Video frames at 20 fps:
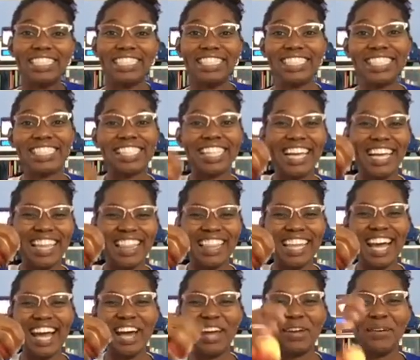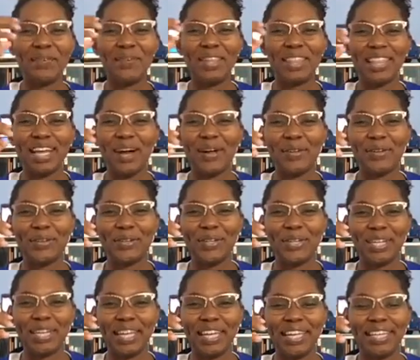just like that without
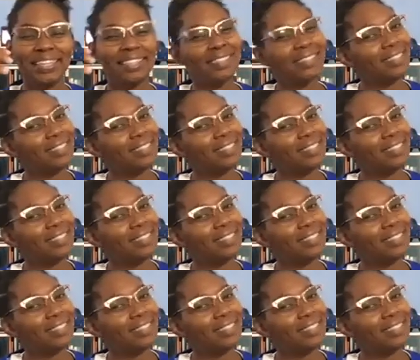looking.